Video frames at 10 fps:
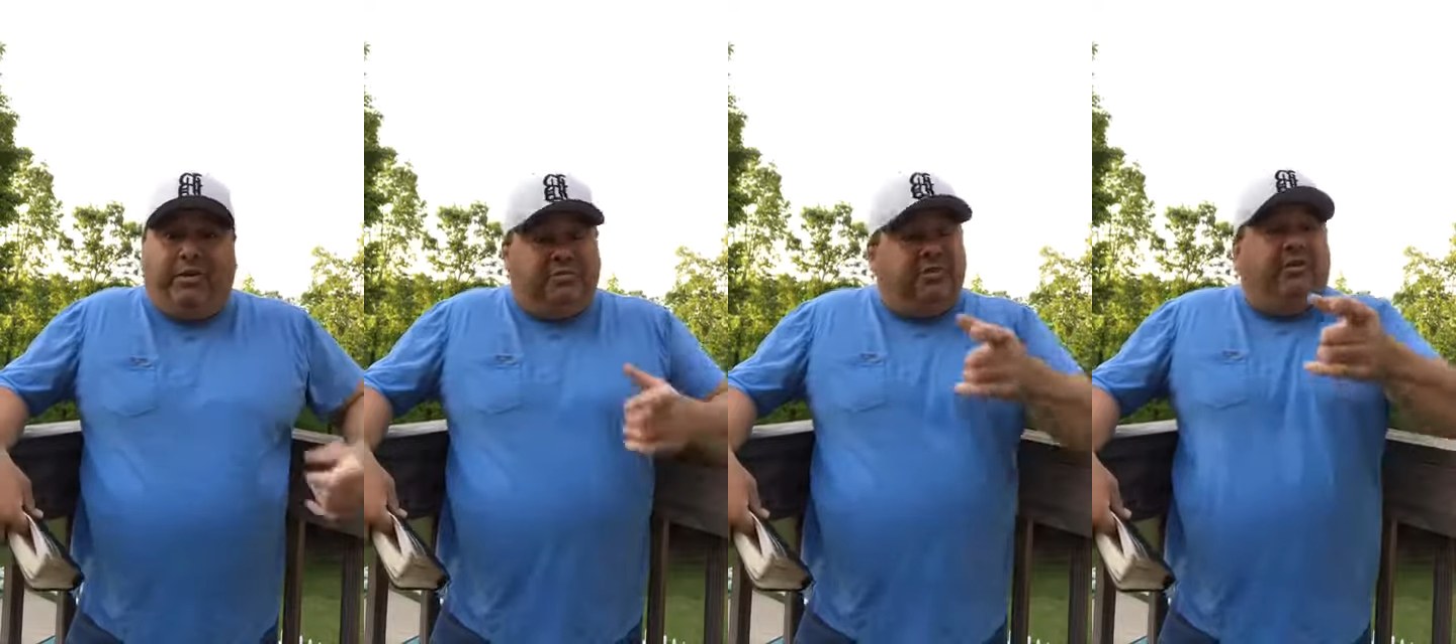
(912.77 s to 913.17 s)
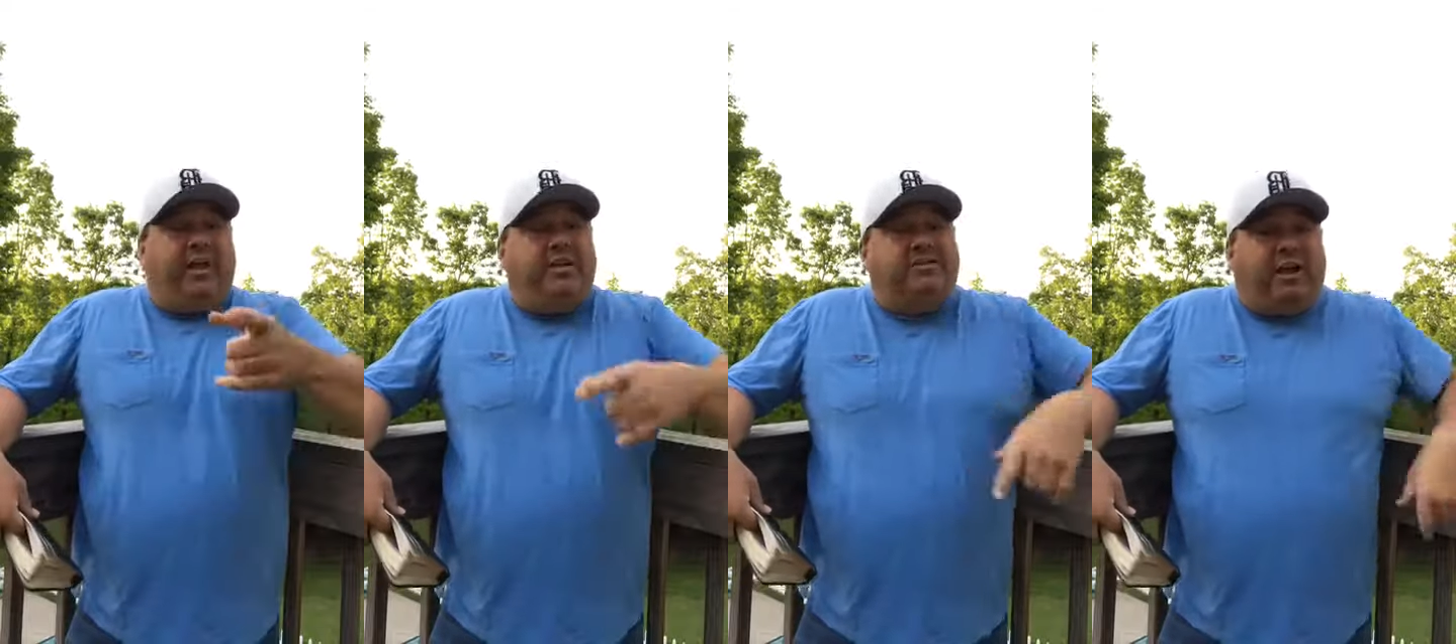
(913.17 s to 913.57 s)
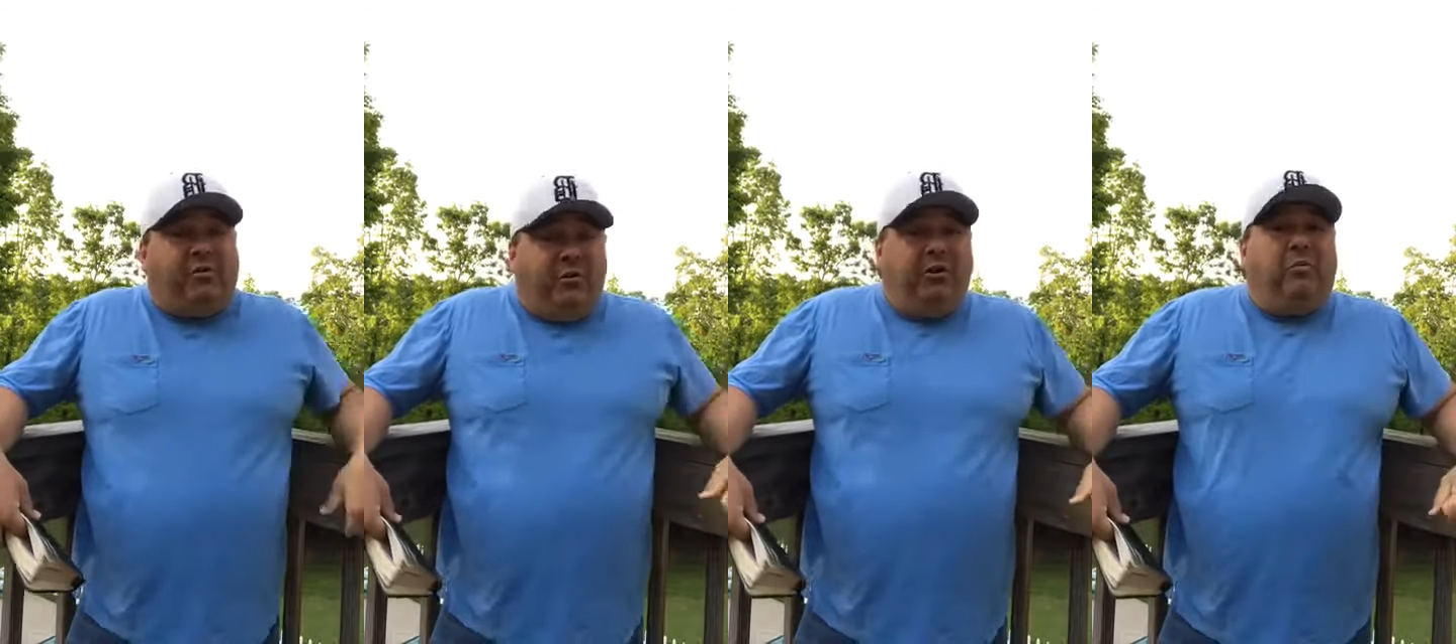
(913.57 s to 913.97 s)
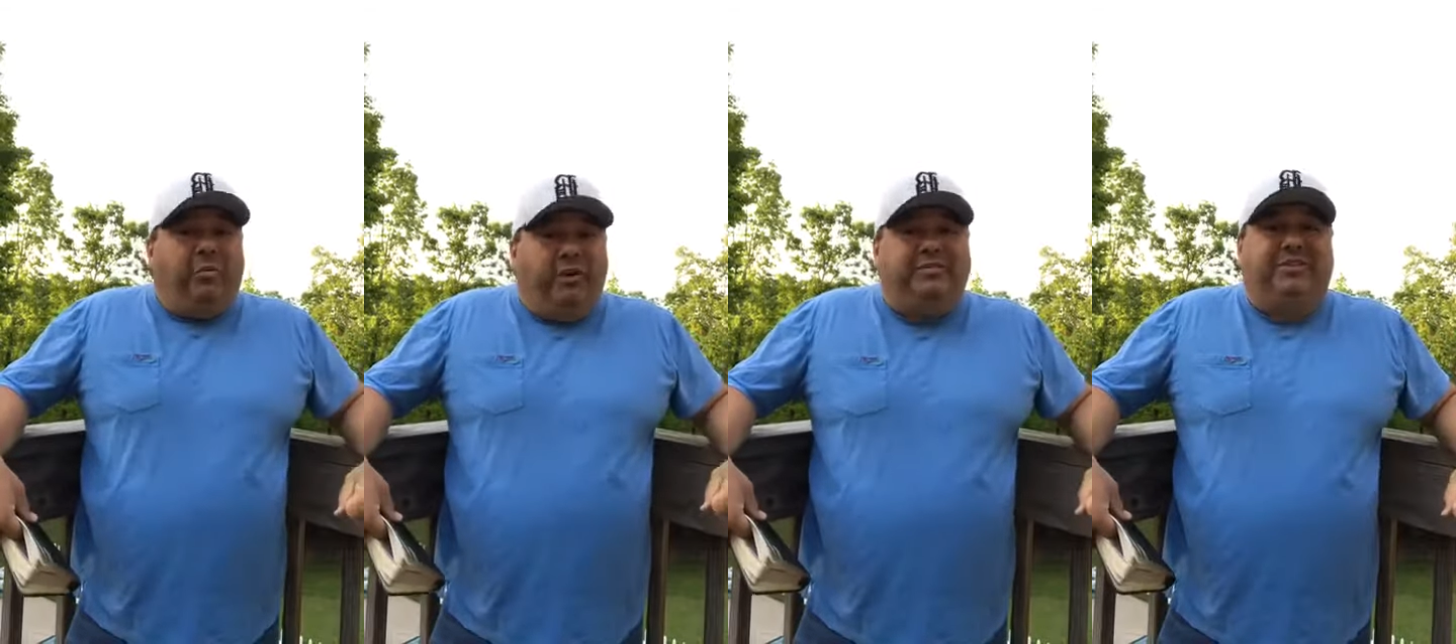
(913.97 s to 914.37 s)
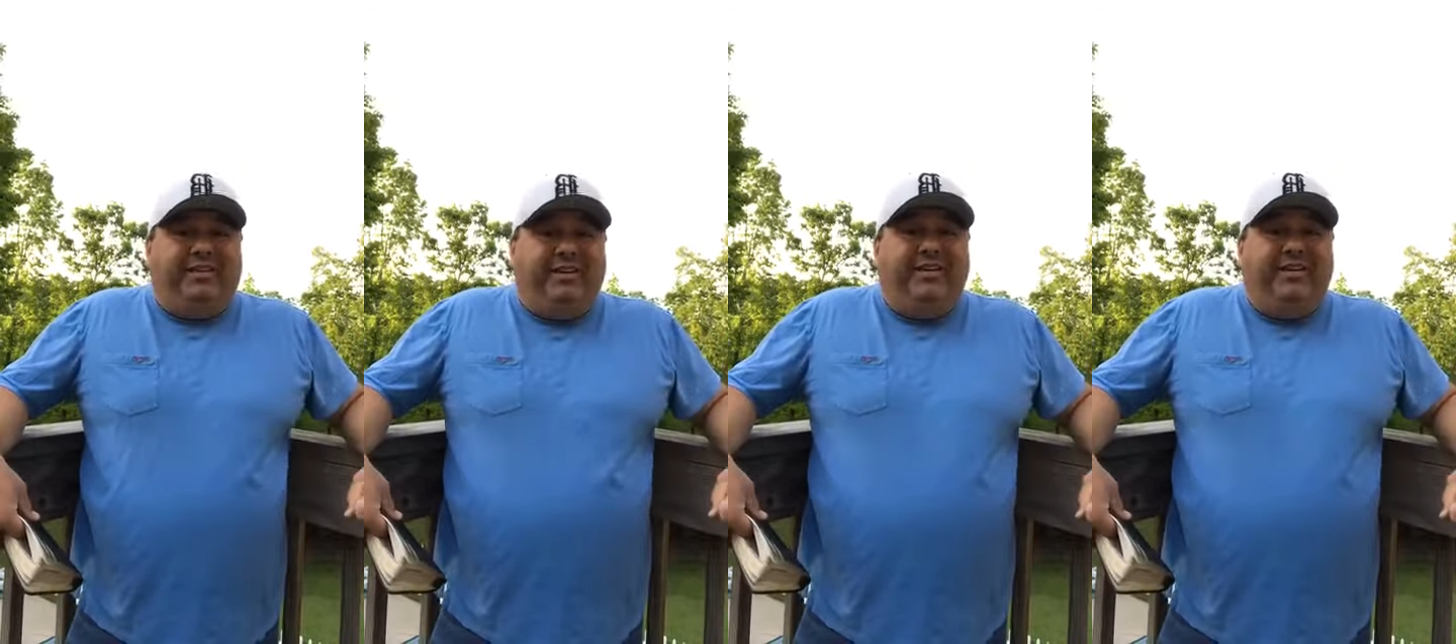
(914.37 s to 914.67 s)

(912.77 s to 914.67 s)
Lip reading: Because, you know, that's our real mission,